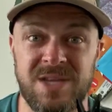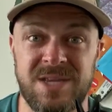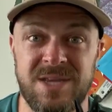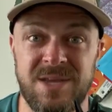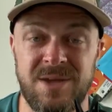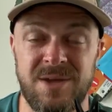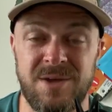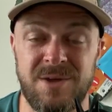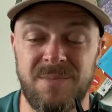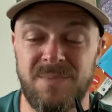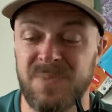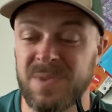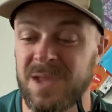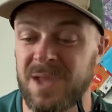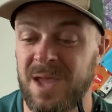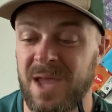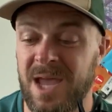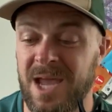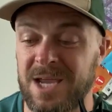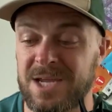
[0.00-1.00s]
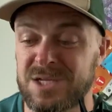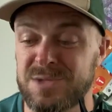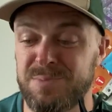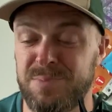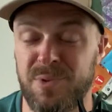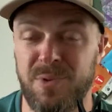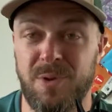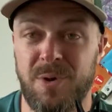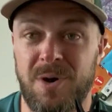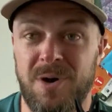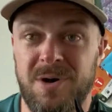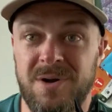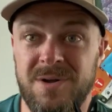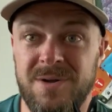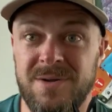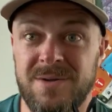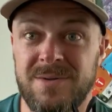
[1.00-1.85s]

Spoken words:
to explore